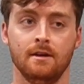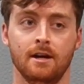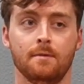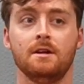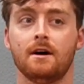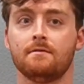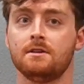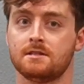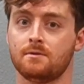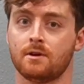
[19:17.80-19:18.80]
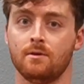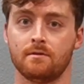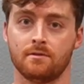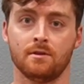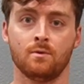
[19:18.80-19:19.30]
I mean, obviously we're going
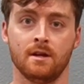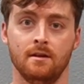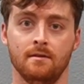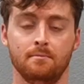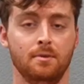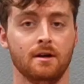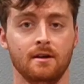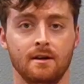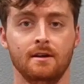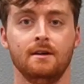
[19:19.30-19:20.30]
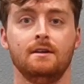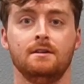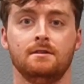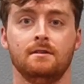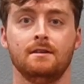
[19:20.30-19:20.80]
for the win, but
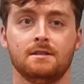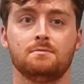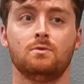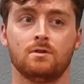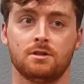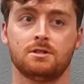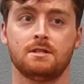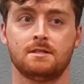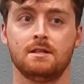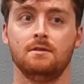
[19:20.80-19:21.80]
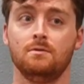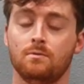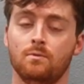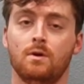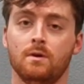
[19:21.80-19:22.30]
it's more just to see
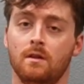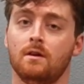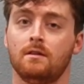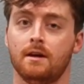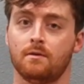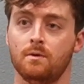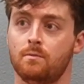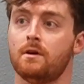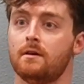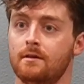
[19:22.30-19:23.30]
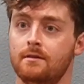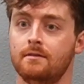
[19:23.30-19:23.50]
what we look like when we're,